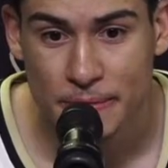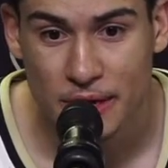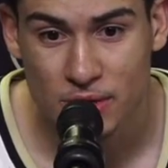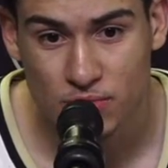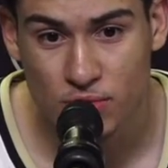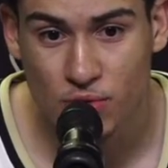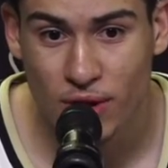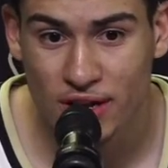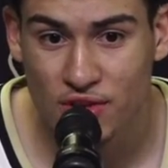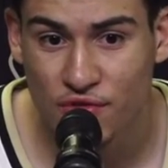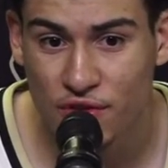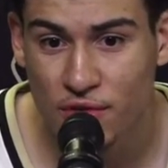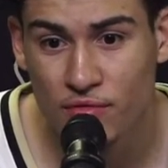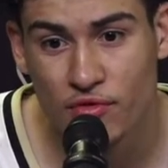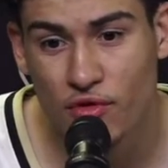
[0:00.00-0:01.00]
watch
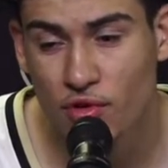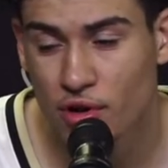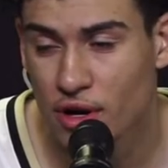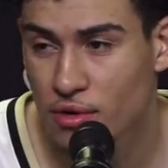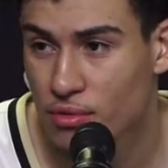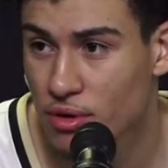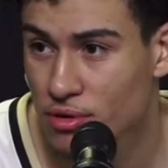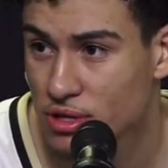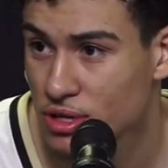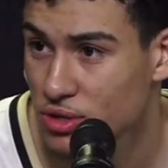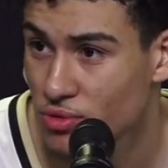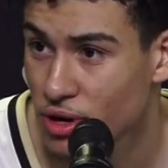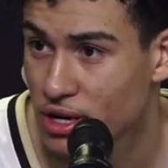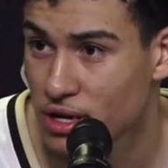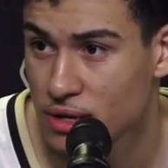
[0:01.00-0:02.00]
film for, and we were
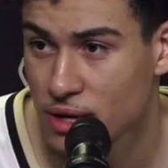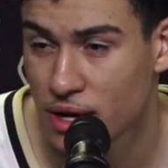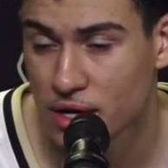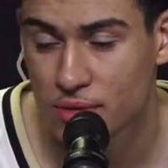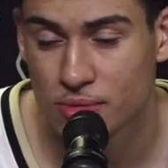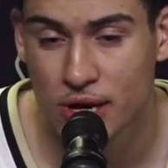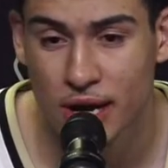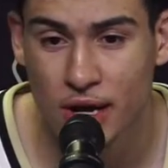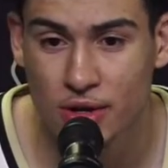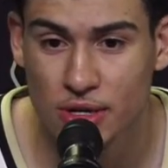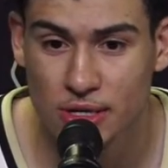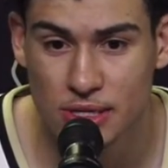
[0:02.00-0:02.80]
just ready to knock them down,